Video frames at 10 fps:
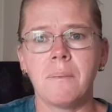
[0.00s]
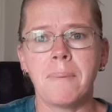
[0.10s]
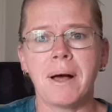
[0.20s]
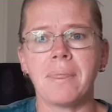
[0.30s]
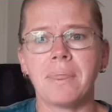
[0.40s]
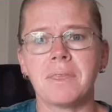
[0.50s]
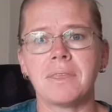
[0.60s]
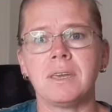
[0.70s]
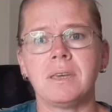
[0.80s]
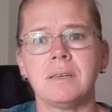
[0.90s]
but the
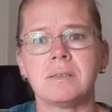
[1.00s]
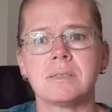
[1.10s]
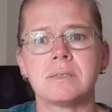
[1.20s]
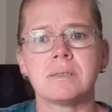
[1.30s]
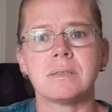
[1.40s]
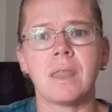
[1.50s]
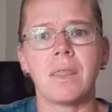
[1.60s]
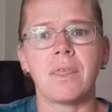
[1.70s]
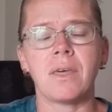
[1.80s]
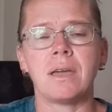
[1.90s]
thing is,
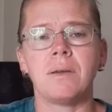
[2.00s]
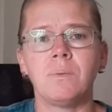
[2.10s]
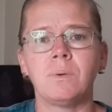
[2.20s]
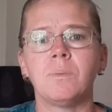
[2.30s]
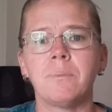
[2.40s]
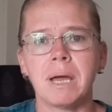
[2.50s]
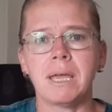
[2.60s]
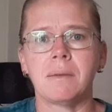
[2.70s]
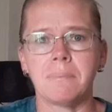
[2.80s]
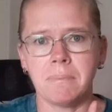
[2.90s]
they will
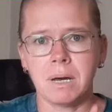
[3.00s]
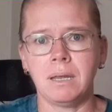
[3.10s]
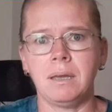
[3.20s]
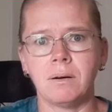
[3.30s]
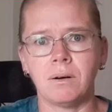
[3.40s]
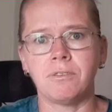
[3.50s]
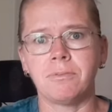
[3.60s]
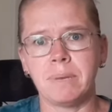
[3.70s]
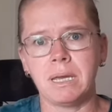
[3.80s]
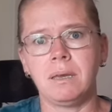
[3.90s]
make money off
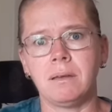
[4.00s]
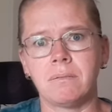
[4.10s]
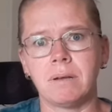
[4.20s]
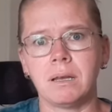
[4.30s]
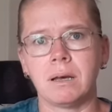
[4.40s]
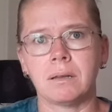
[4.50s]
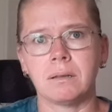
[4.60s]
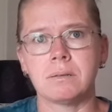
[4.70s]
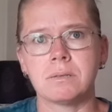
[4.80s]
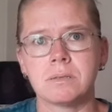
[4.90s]
me
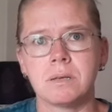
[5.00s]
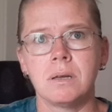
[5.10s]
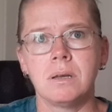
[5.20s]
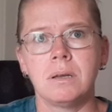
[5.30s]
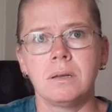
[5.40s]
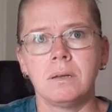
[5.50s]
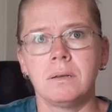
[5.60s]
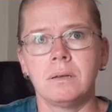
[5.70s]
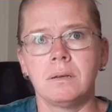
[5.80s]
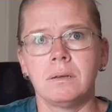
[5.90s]
regardless.
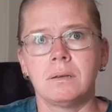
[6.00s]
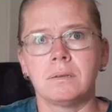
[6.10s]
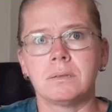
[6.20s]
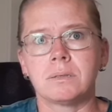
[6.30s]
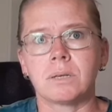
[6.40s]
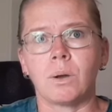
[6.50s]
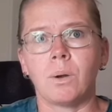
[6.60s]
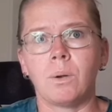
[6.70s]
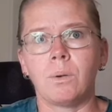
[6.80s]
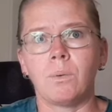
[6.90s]

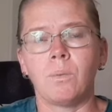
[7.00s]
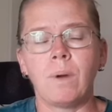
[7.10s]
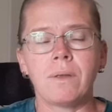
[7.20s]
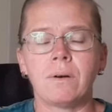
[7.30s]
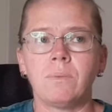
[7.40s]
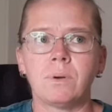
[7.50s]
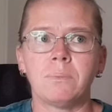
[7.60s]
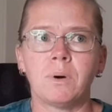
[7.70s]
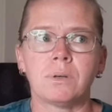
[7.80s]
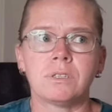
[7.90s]
So whether I want
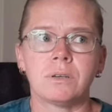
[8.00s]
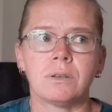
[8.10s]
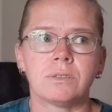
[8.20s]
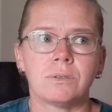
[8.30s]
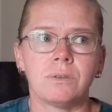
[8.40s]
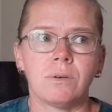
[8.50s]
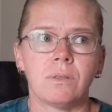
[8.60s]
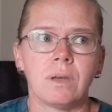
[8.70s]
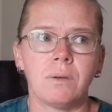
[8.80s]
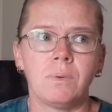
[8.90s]
to monetize or not,
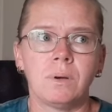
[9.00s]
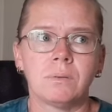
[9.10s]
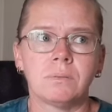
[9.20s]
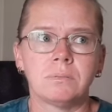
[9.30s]
they will